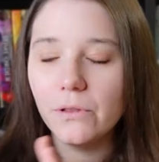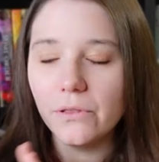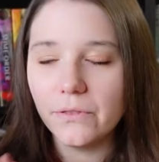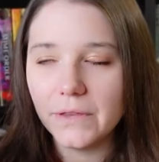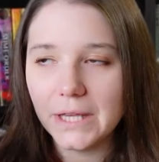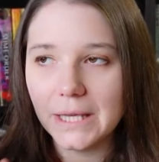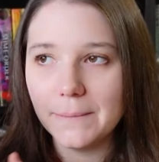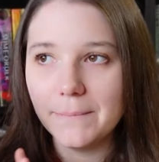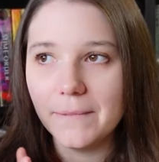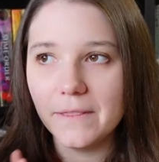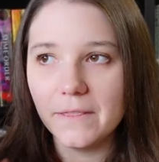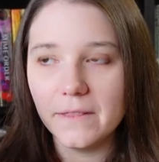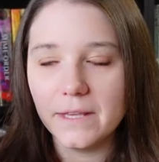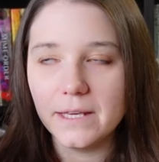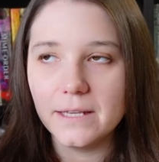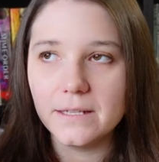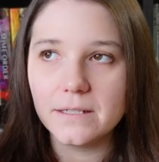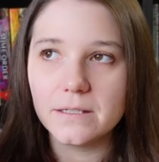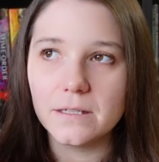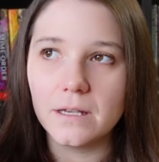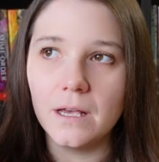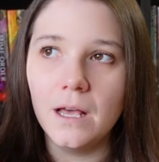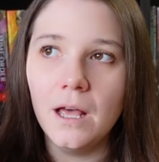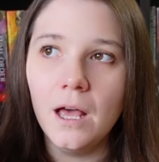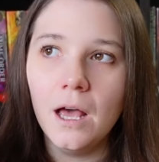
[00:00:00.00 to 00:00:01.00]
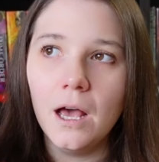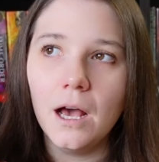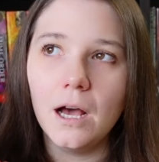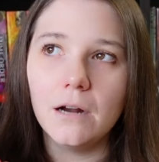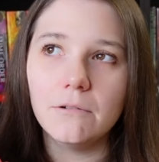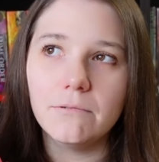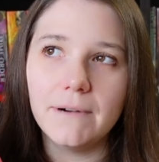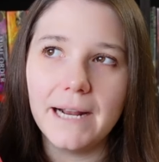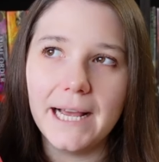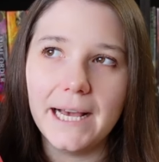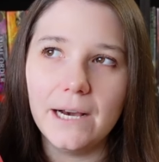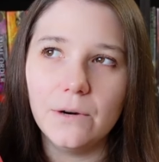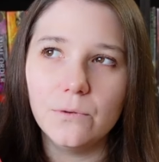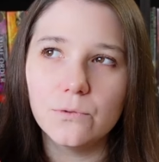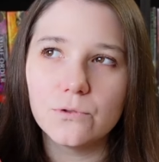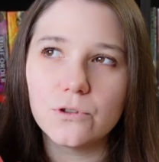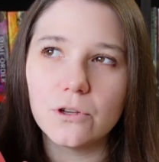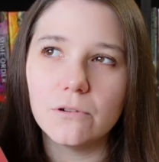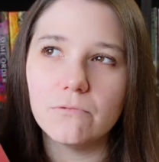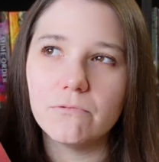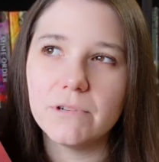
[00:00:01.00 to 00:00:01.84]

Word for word: theme in this around